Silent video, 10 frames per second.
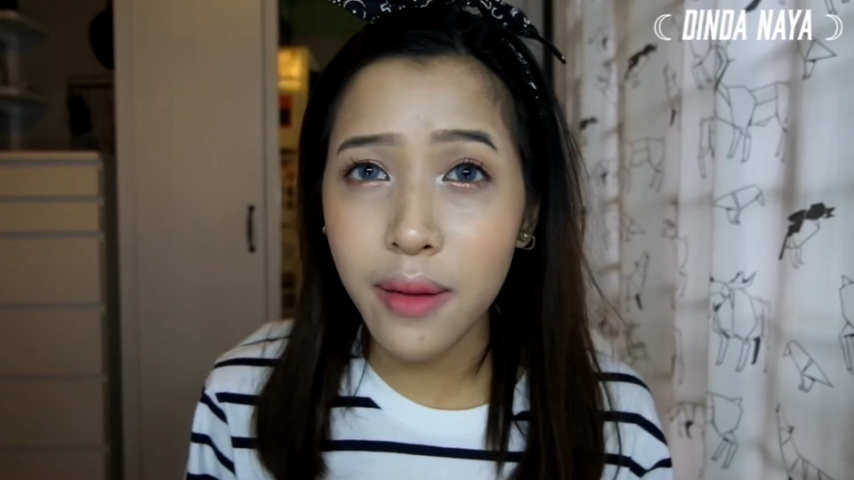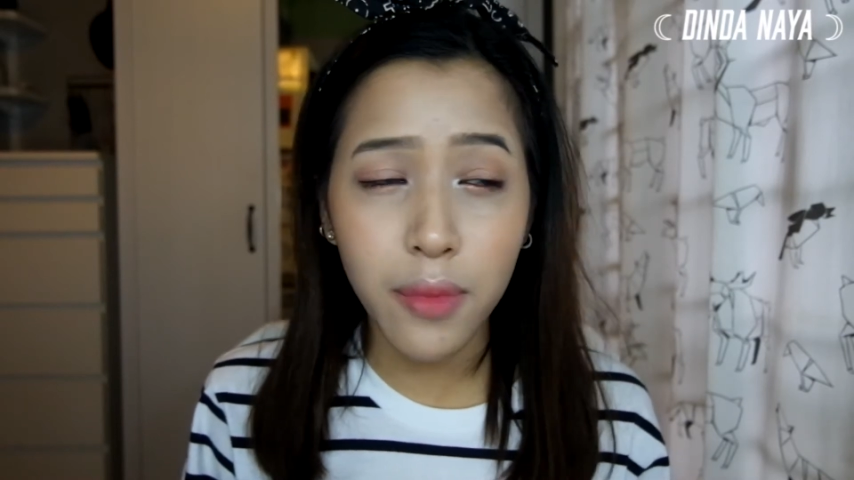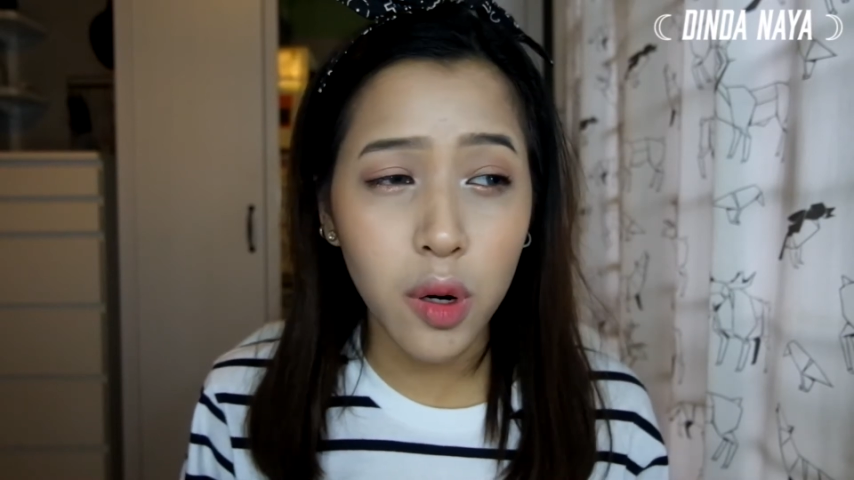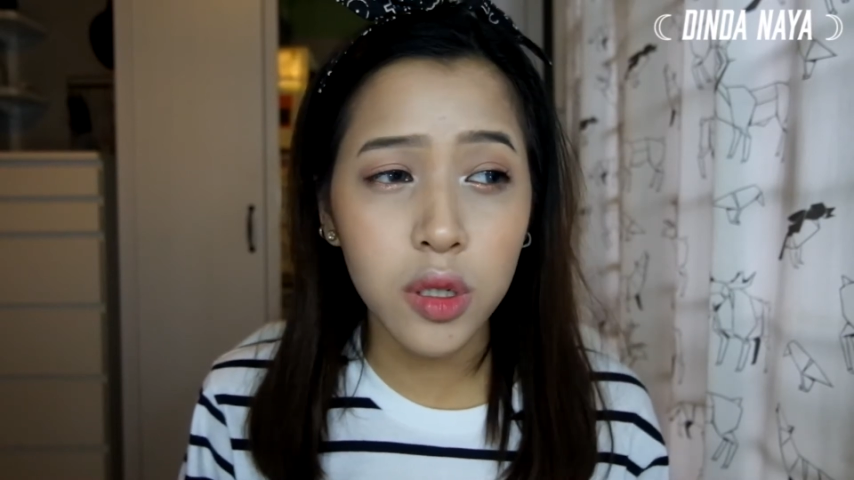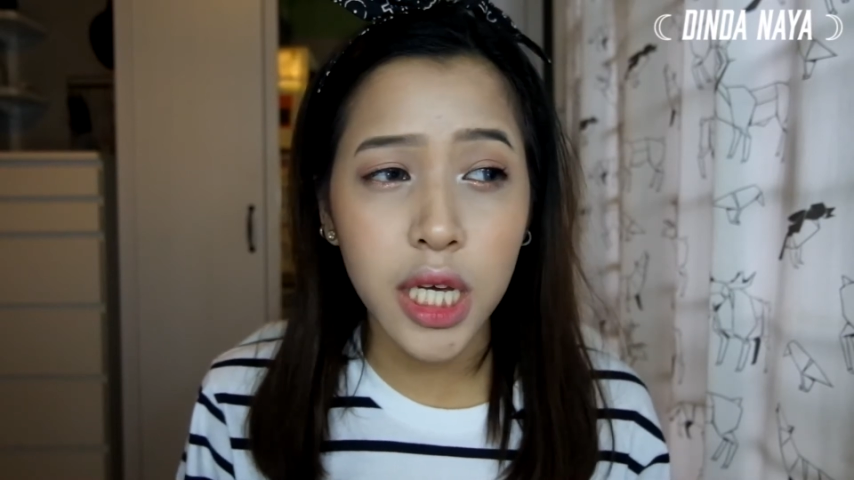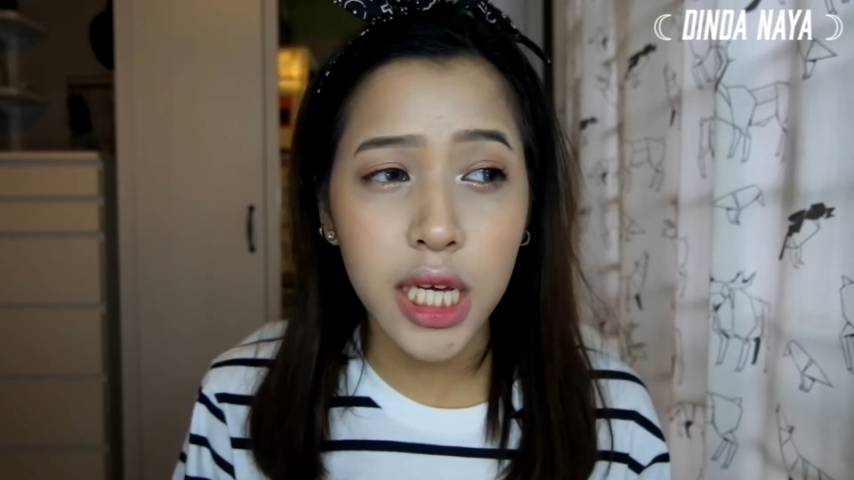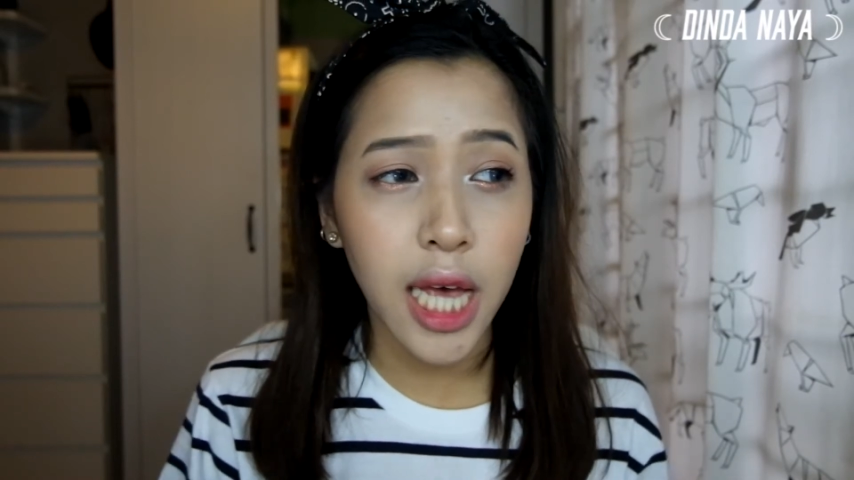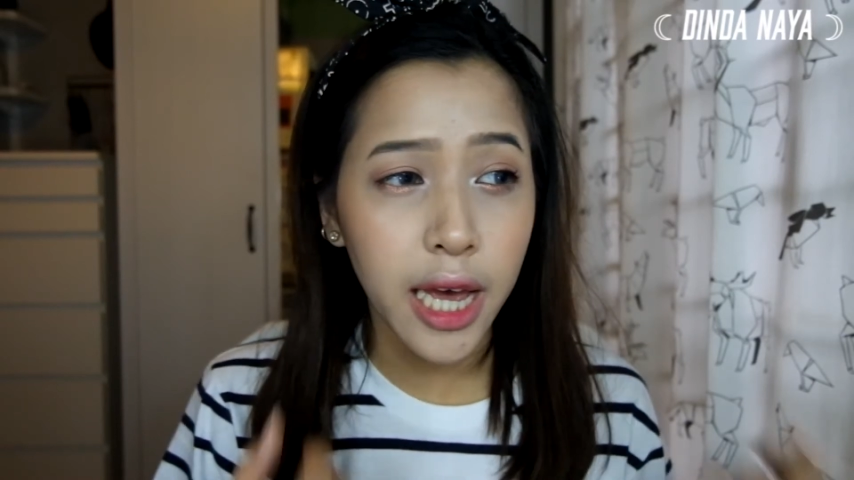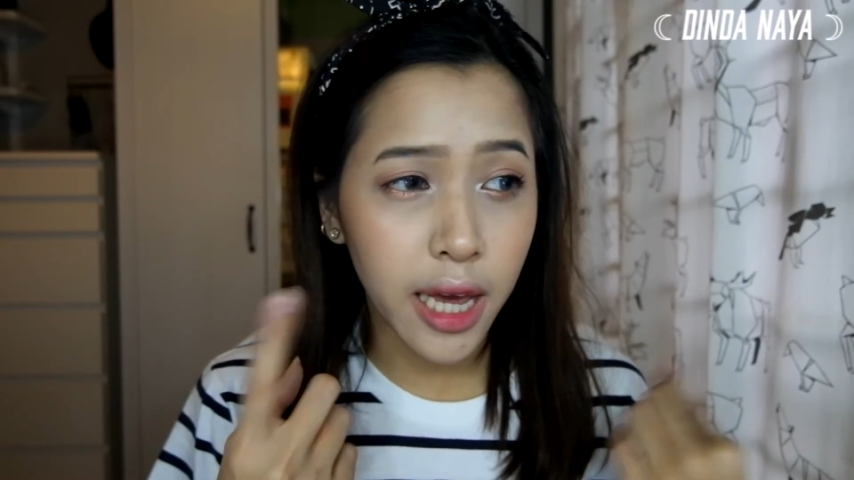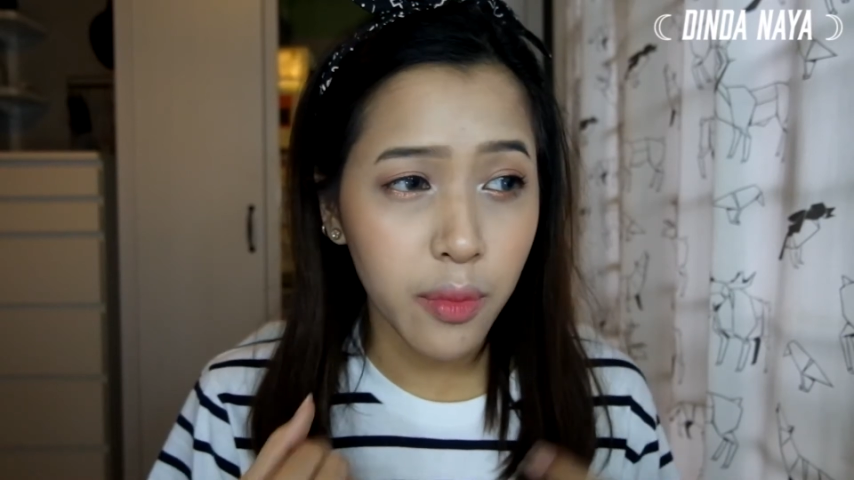the most is
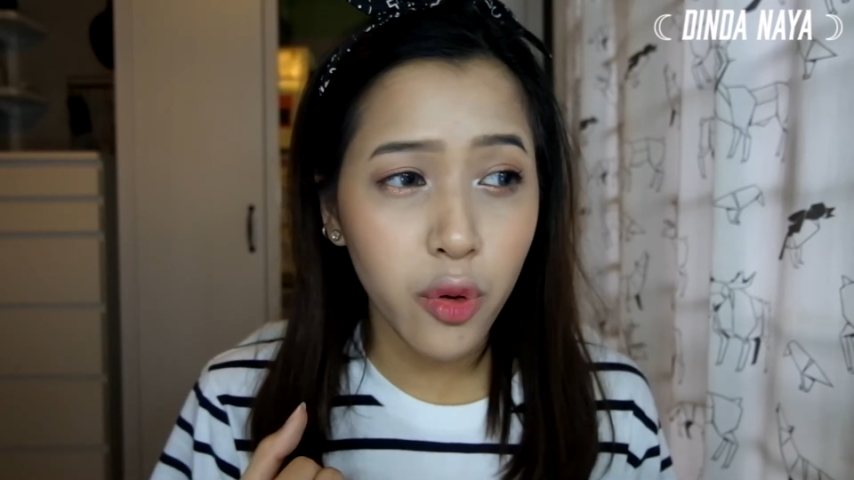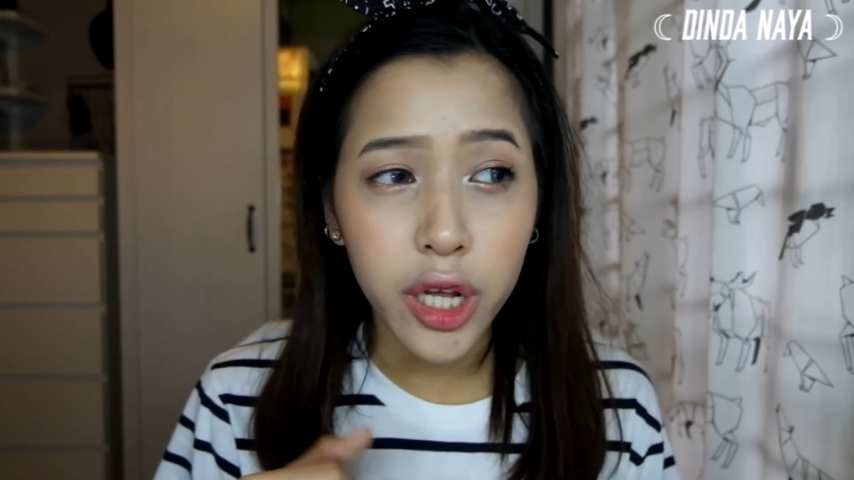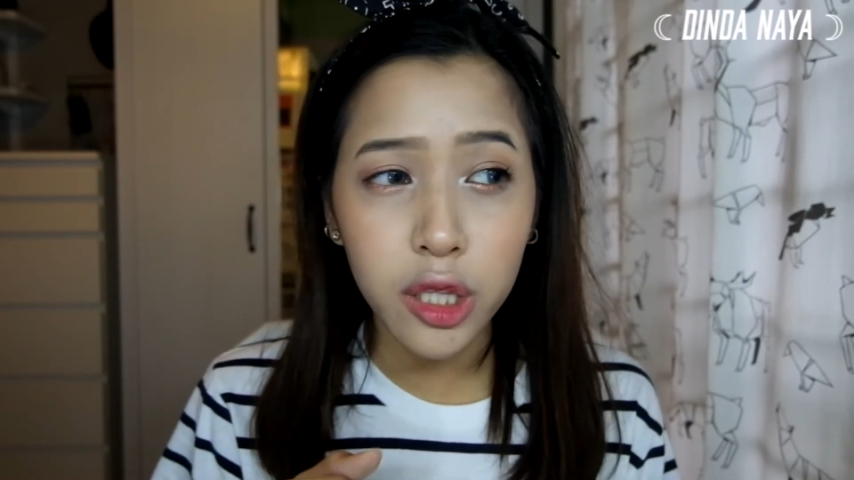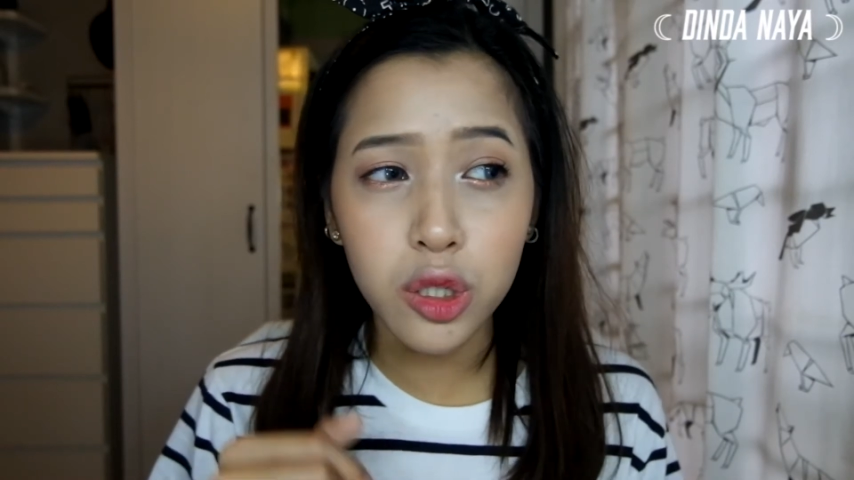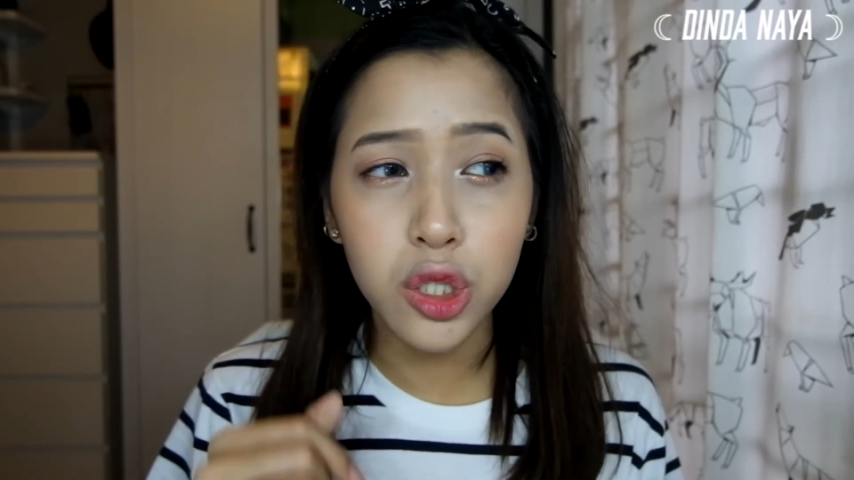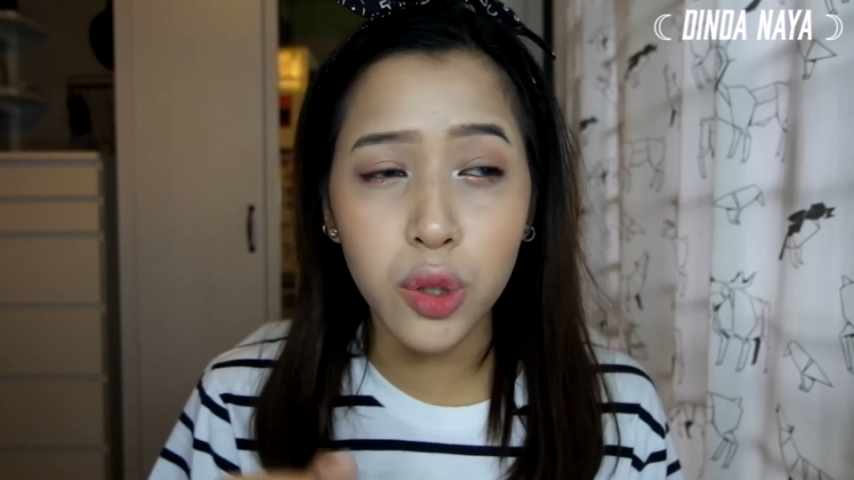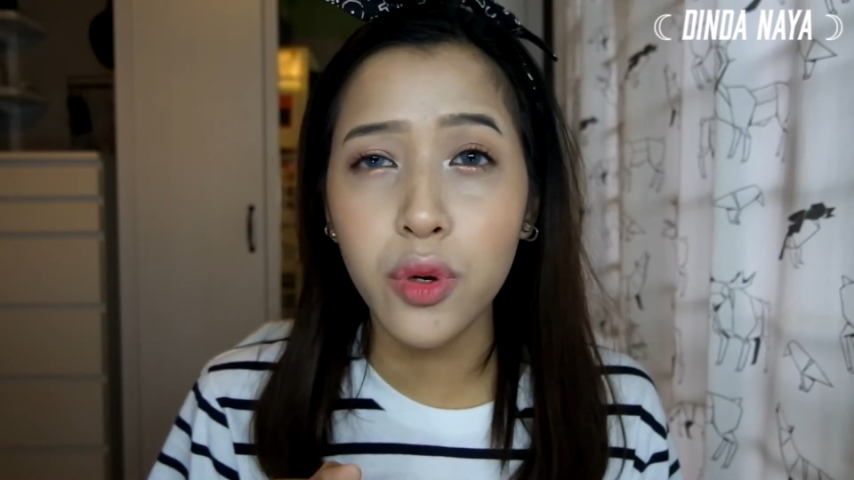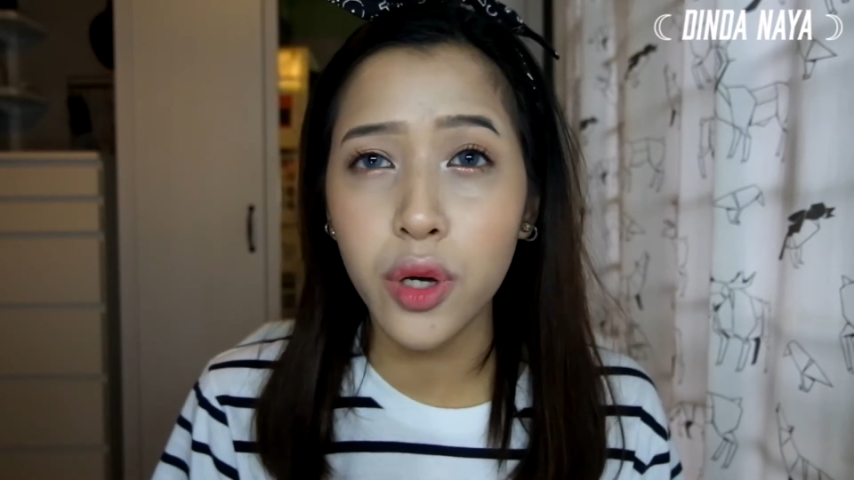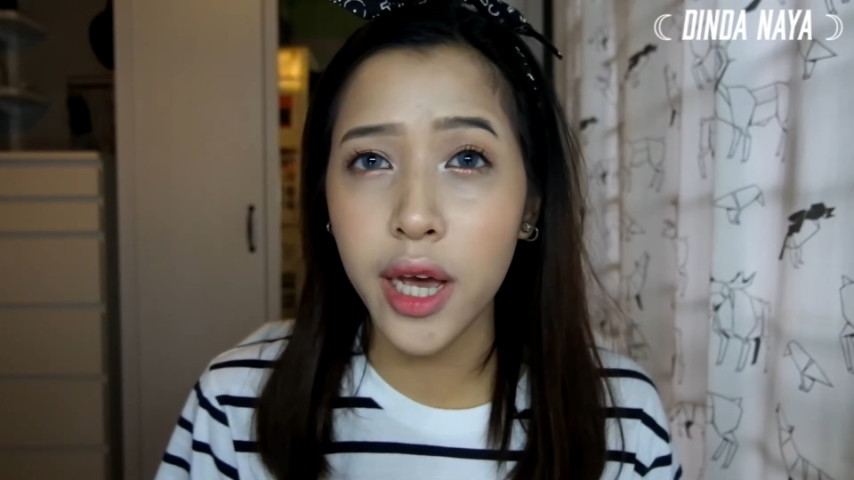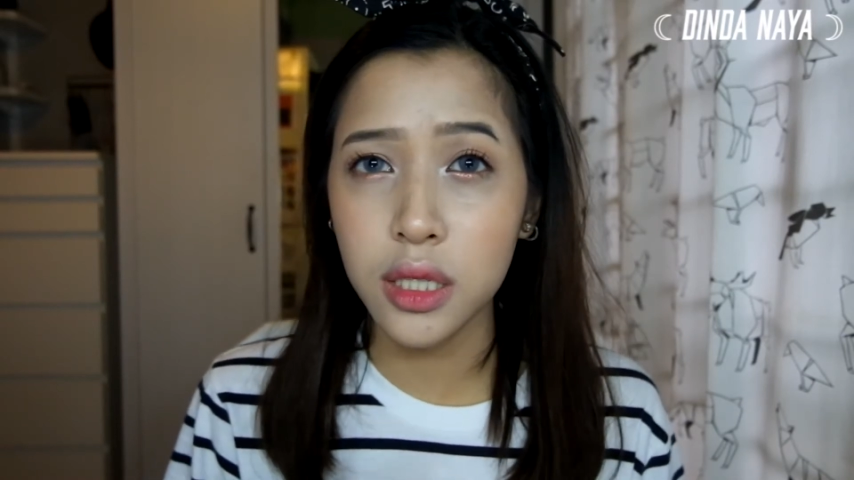I am going to
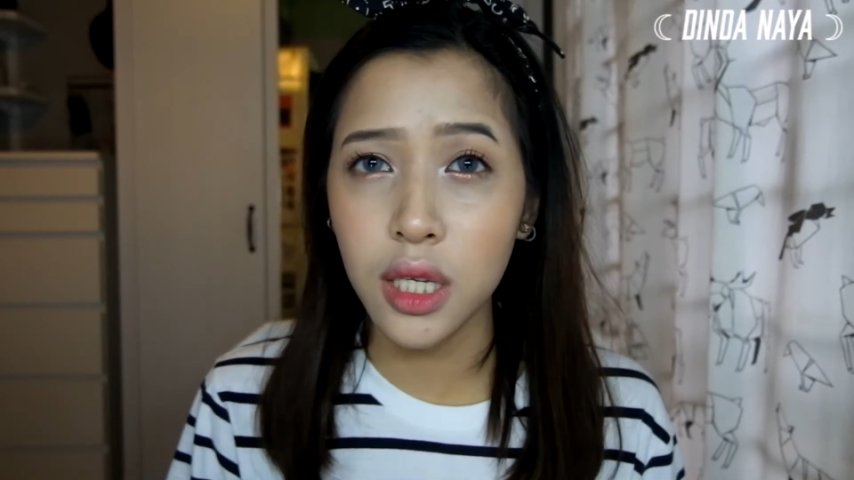zoom you guys